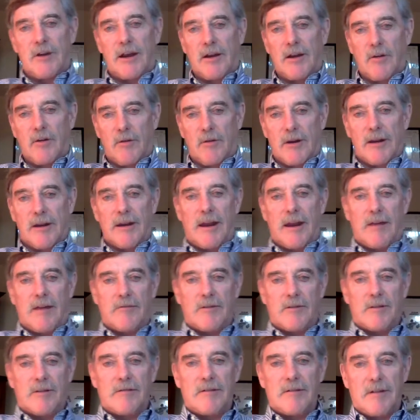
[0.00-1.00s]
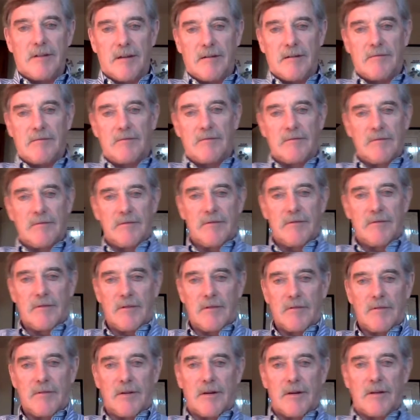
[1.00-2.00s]
and I go in and have
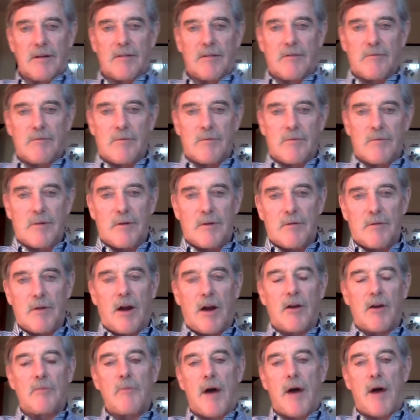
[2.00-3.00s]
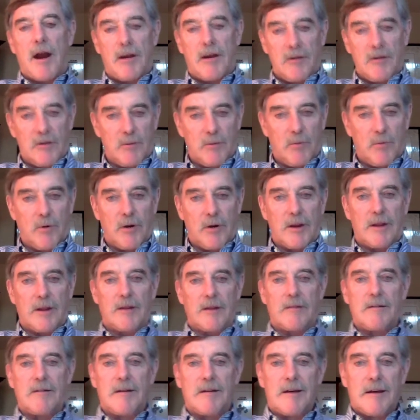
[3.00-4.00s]
a heart monitor put
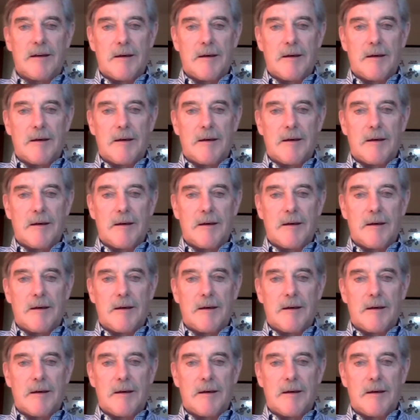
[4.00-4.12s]
in,